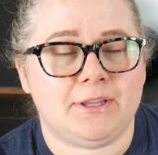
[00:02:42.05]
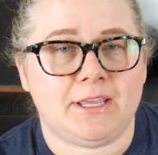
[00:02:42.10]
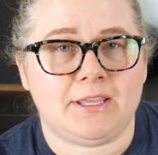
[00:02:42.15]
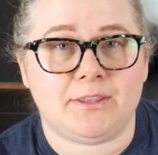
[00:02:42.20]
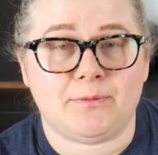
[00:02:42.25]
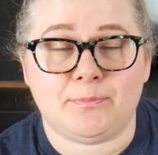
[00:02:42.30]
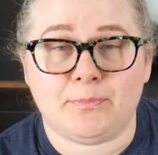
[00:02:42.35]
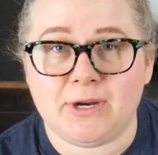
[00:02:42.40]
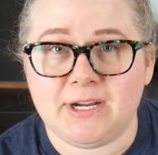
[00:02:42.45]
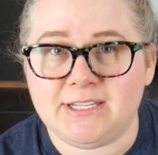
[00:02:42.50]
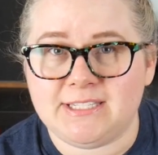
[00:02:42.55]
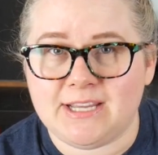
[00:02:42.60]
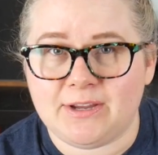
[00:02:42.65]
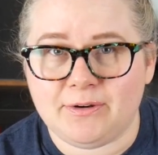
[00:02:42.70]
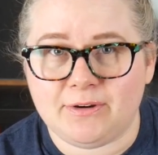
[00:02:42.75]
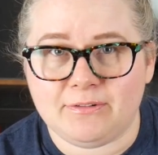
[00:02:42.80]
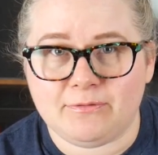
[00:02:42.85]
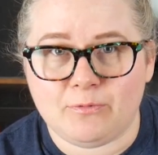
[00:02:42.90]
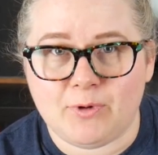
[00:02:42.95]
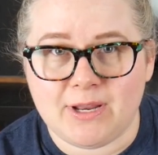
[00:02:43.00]
like the
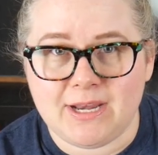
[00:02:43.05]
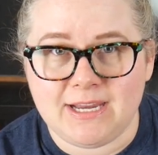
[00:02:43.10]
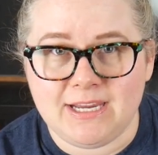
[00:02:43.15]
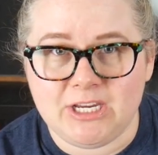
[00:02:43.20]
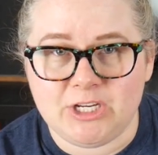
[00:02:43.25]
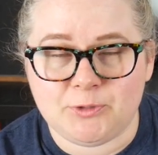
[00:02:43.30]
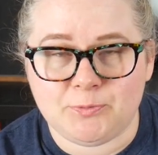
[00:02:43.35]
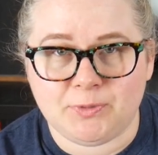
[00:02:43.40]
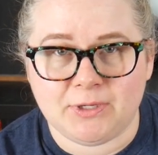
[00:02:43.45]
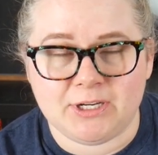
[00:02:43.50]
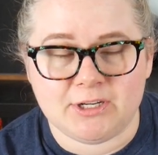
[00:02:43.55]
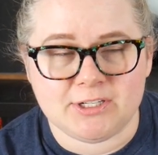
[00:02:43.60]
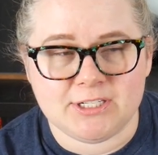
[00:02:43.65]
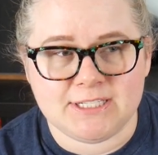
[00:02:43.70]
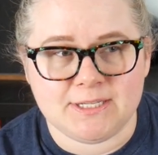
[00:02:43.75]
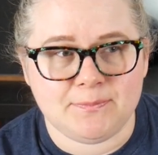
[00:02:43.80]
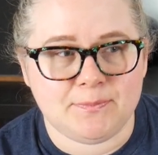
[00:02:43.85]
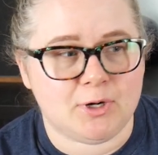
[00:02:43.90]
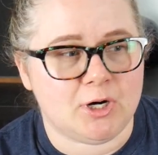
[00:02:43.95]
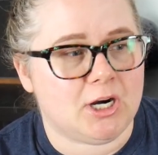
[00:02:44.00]
breakdown of what each player
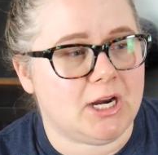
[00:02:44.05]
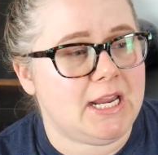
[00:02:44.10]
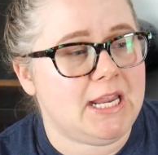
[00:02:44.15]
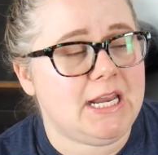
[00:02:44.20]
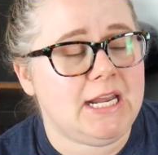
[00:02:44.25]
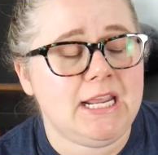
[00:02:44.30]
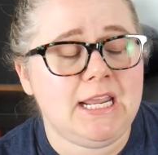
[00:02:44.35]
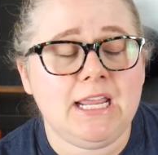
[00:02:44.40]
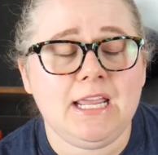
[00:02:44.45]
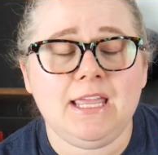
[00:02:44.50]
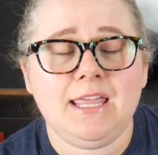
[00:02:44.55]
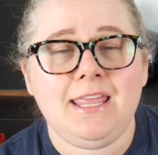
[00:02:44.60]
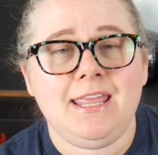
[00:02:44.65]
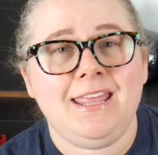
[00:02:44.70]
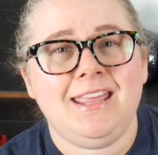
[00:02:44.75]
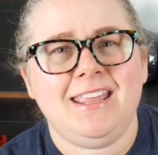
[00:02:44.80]
did per inning,